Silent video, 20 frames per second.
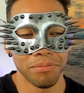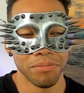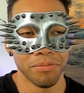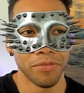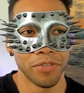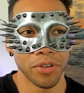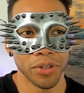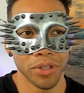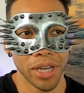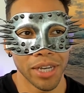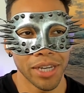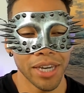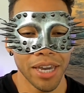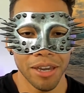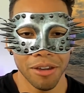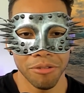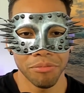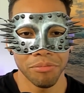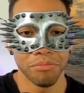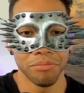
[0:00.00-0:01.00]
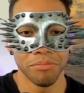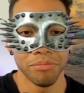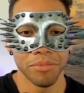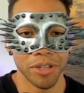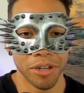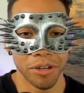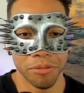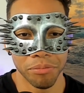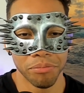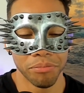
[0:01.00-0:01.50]
feel like, hey,
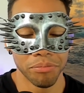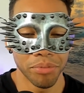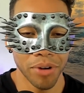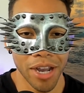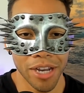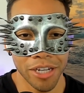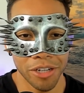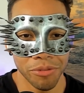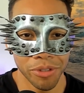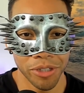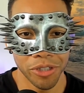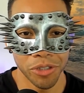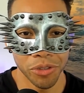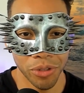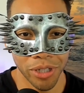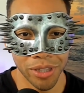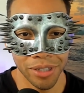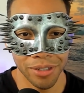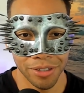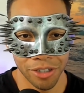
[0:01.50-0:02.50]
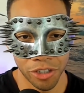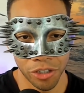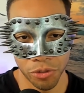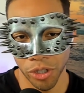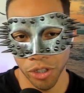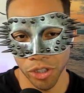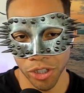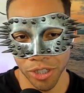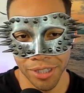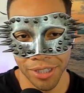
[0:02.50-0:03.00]
Brian, do you want to join this
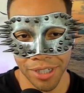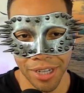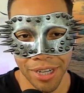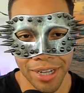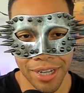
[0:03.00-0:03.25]
situation?